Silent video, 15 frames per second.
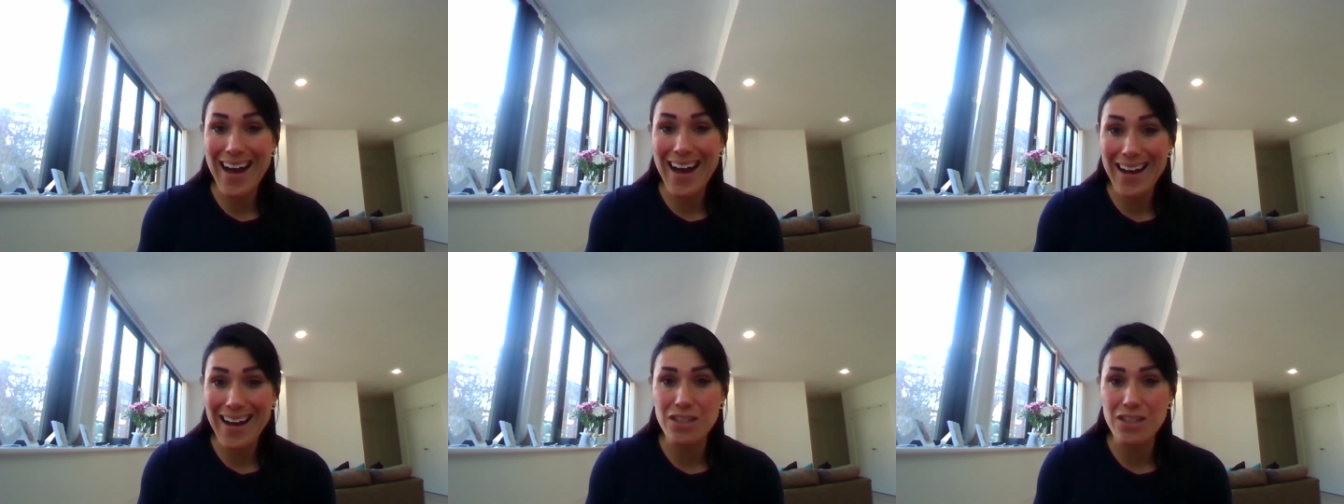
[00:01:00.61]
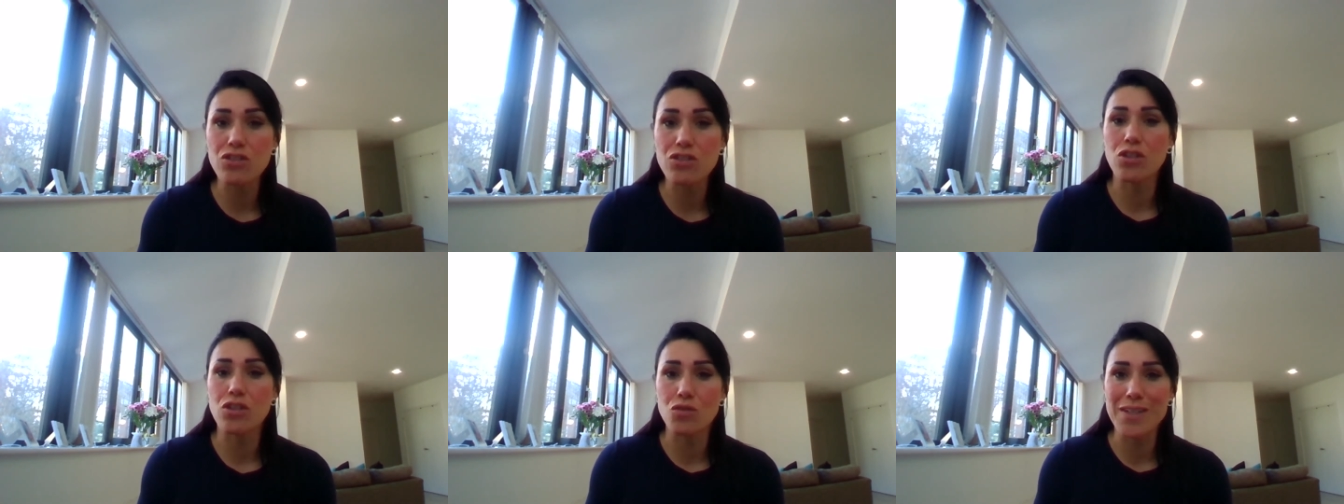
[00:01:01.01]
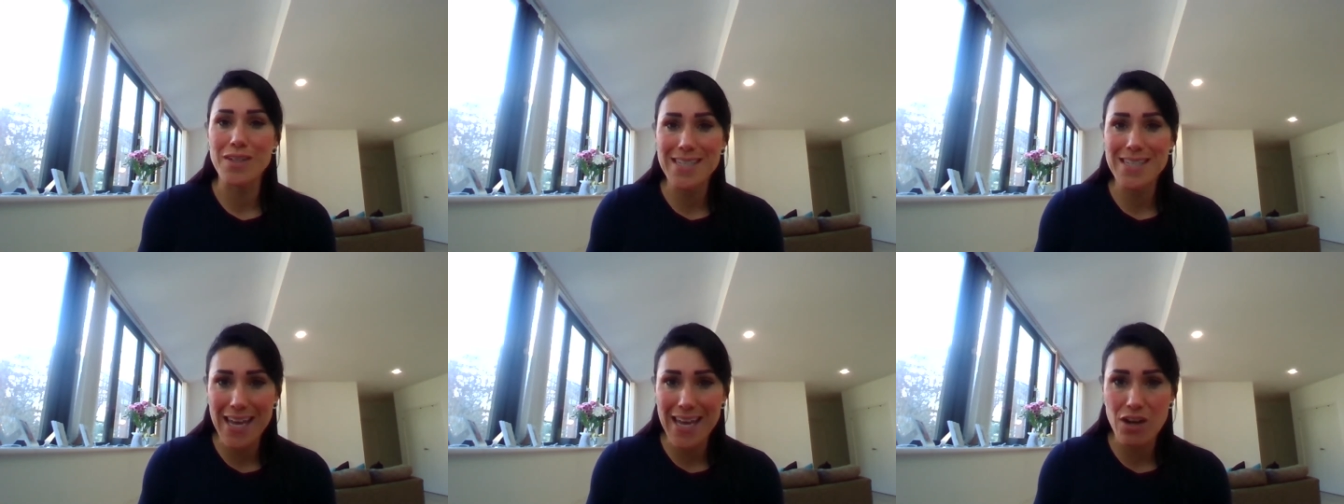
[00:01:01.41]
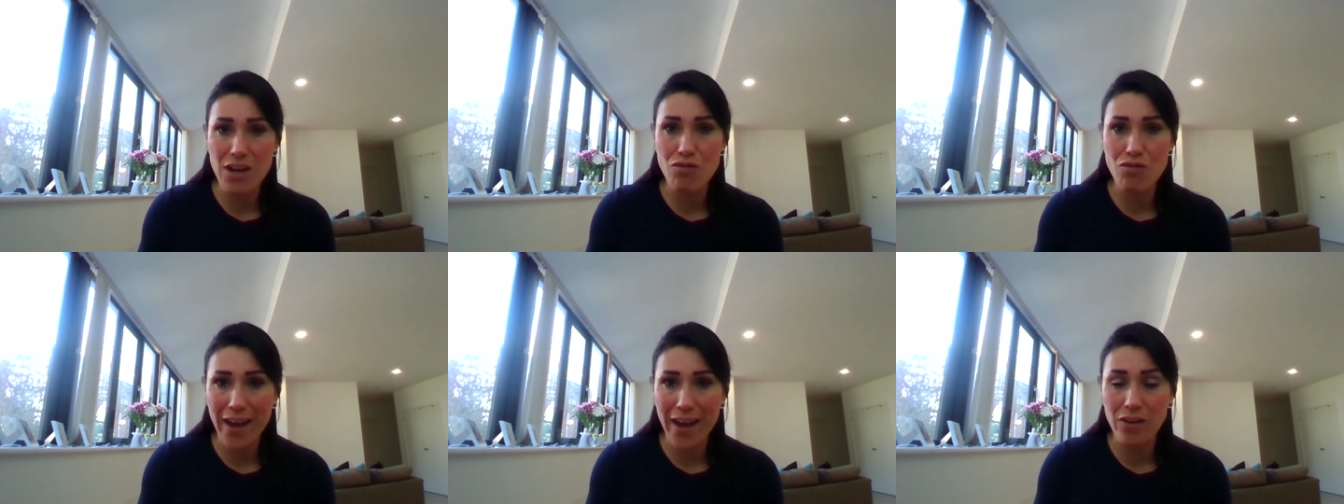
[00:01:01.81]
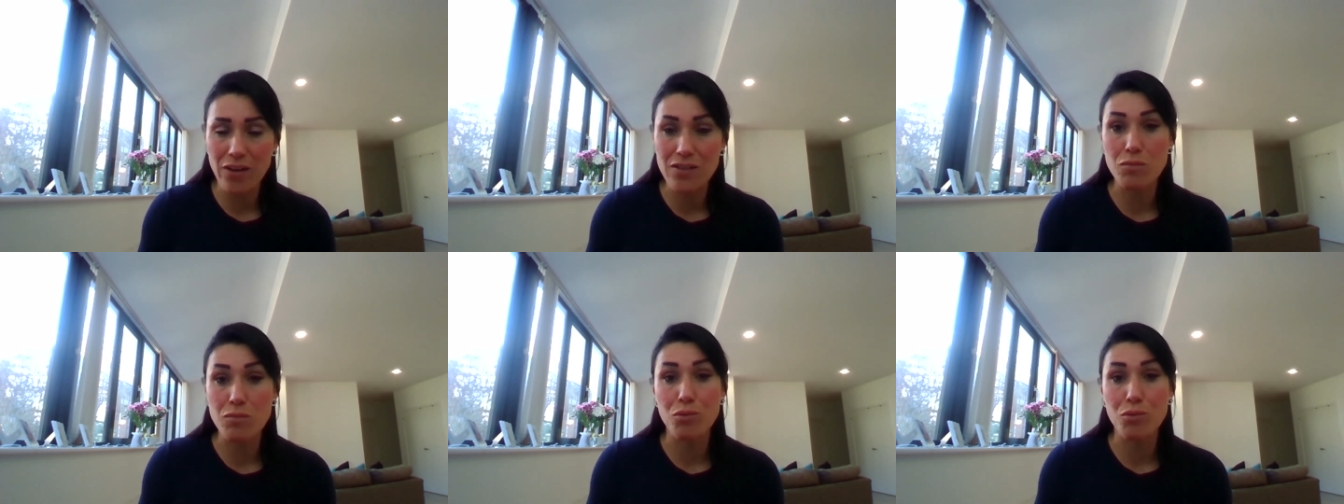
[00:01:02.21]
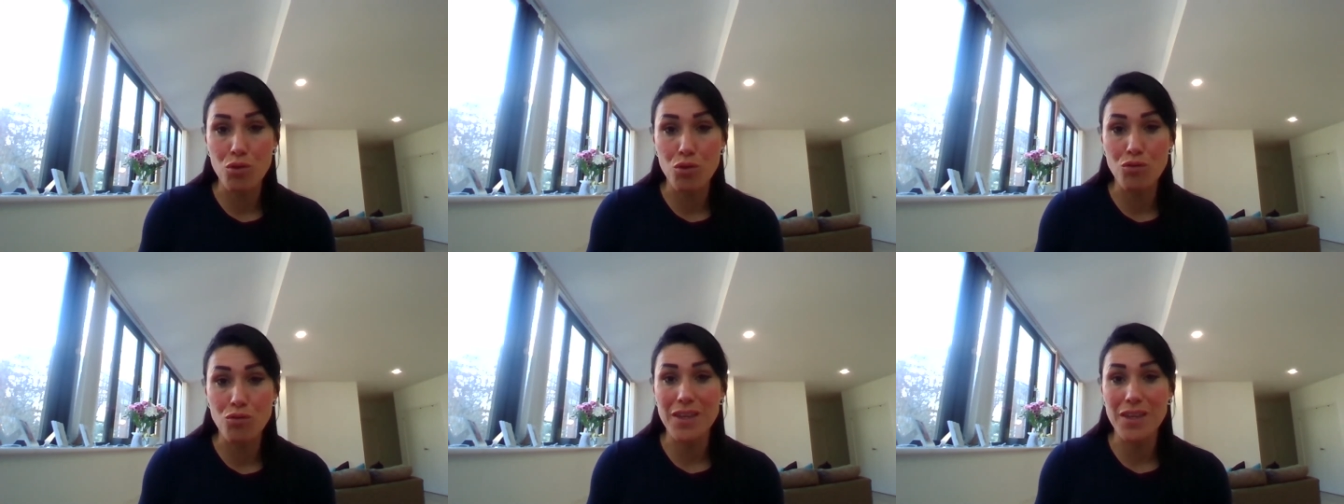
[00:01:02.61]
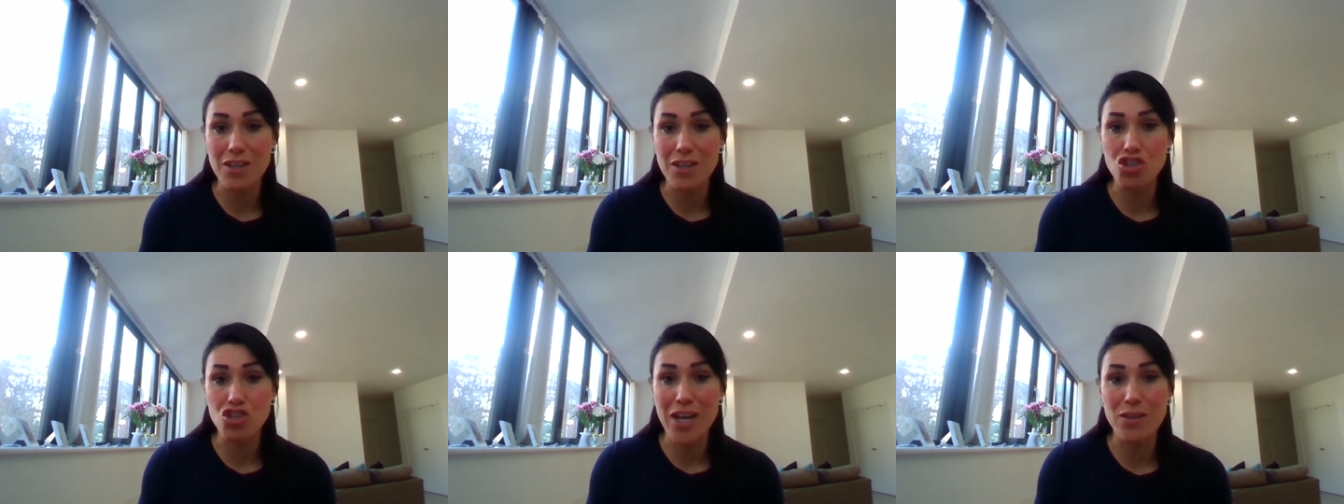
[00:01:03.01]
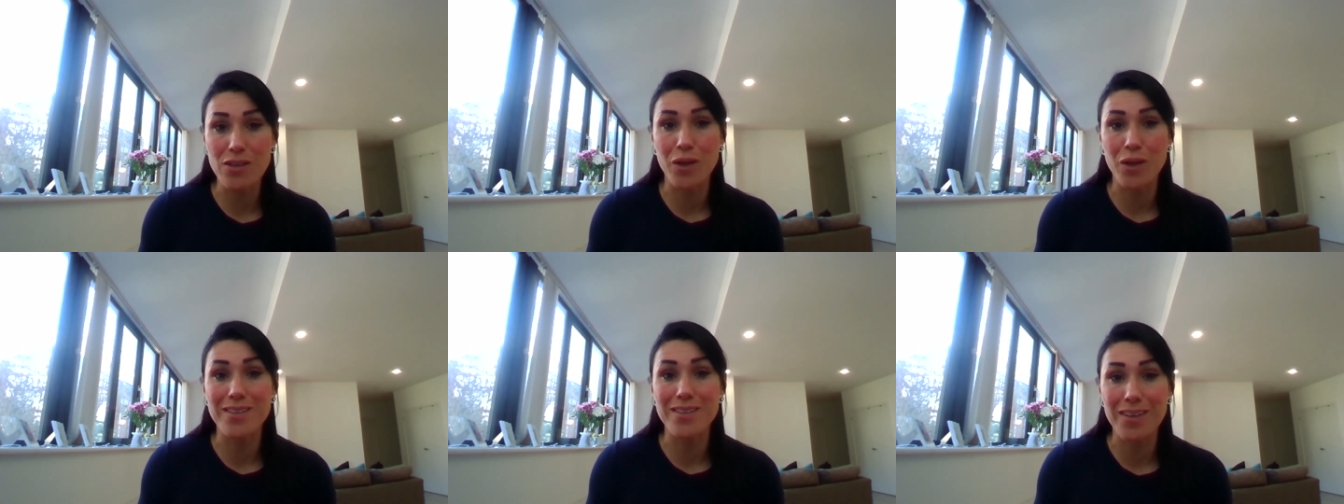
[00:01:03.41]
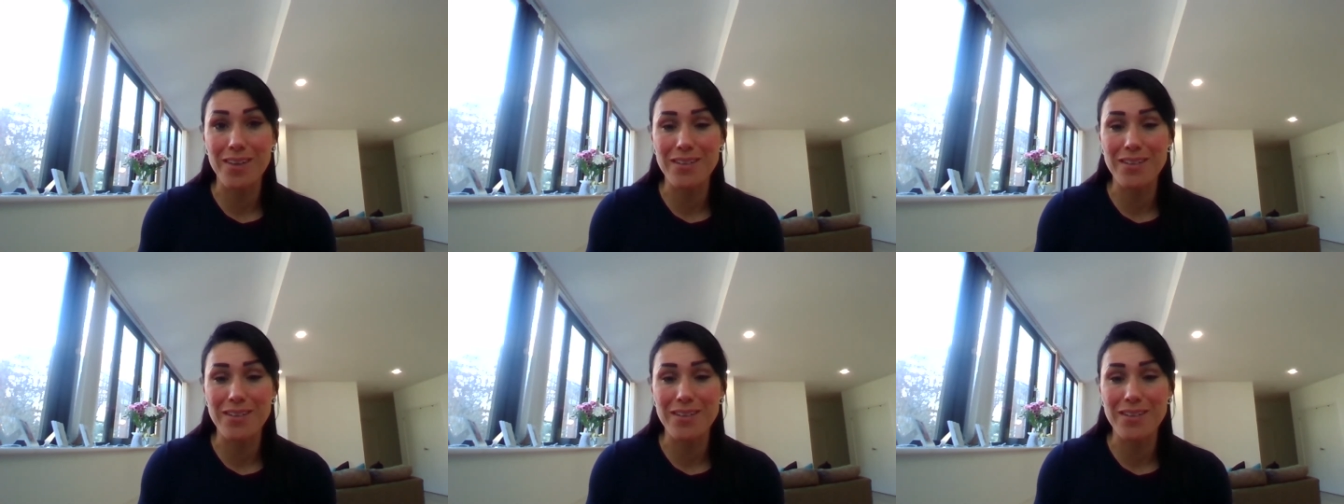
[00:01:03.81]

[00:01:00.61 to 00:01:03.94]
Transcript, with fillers: and you retain records to prove that these checks were